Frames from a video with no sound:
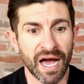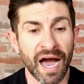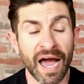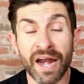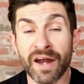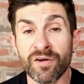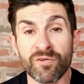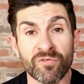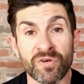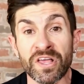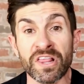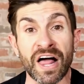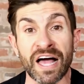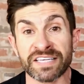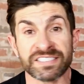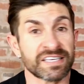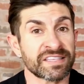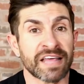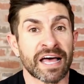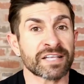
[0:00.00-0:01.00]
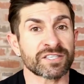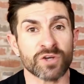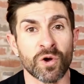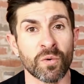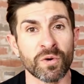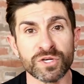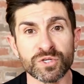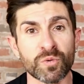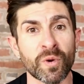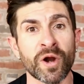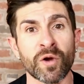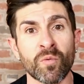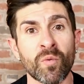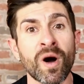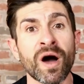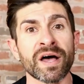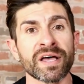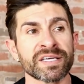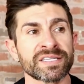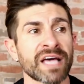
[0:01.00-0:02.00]
I didn't realize that that's always what it
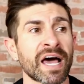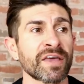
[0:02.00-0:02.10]
was.